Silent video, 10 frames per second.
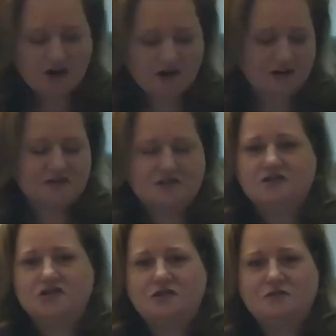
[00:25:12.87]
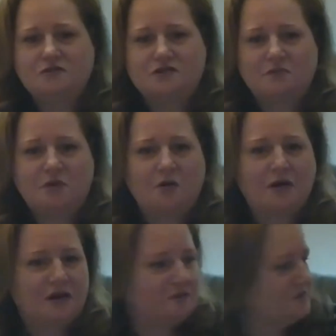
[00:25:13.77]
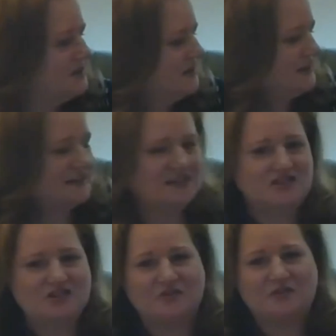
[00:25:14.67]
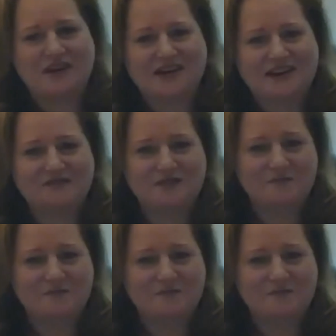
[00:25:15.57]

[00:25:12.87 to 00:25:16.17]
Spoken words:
to choose a poem to read from